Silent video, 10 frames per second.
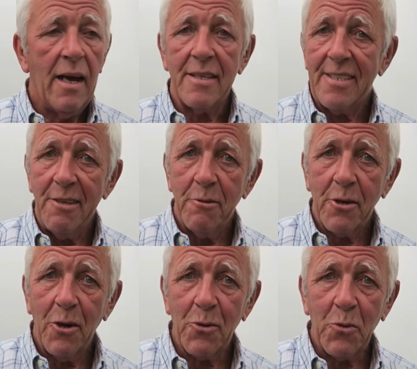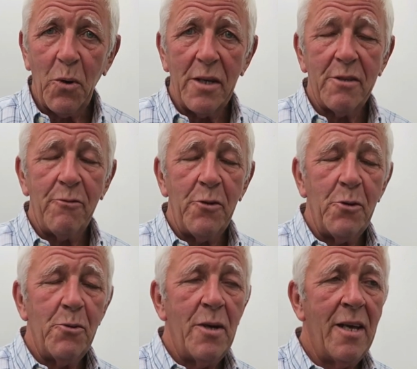I see we've got quite a
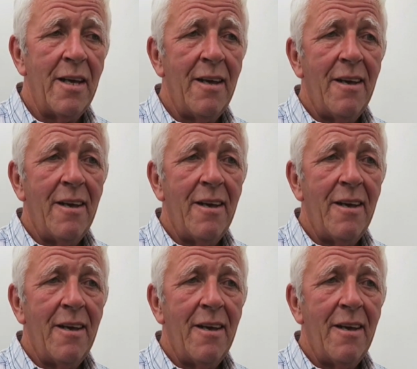few